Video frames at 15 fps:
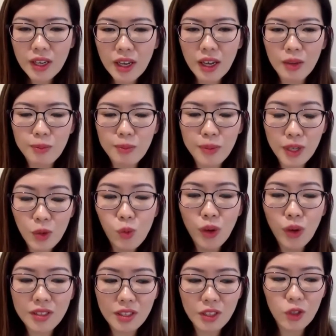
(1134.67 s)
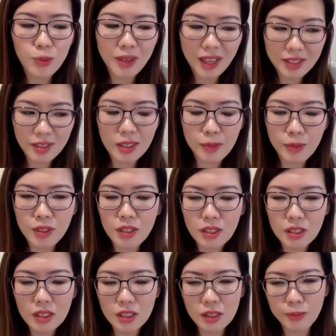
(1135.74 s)
And wanting to be accepted
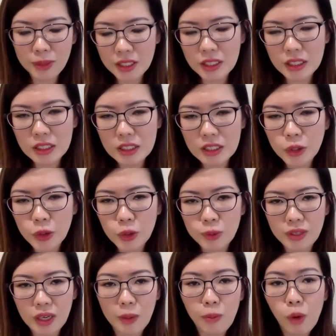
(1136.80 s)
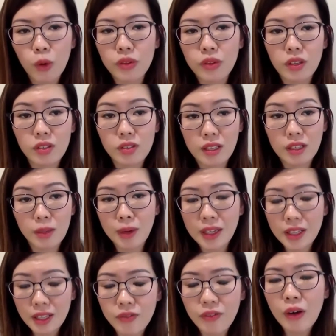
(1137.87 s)
in a particular group, there are more things that they might
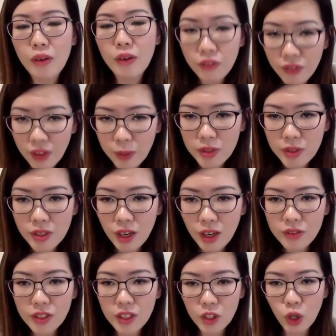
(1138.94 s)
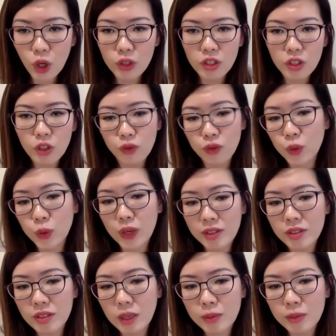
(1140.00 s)
give up of themselves in order to feel
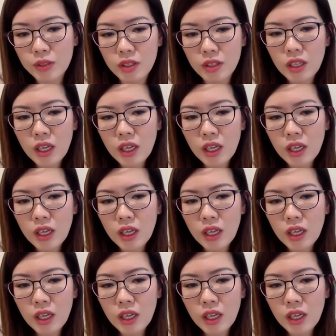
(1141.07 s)
accepted.